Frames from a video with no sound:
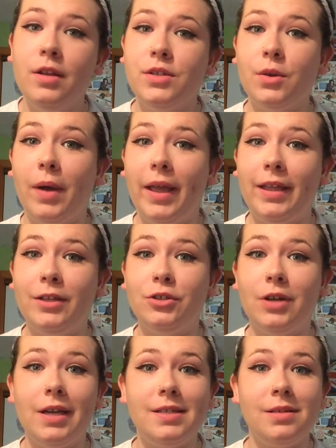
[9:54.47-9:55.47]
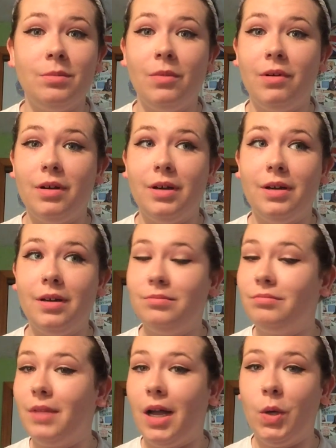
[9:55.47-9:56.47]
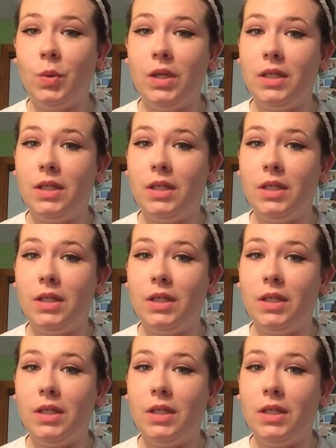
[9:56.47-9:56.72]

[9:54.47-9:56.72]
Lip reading: so I can try some more out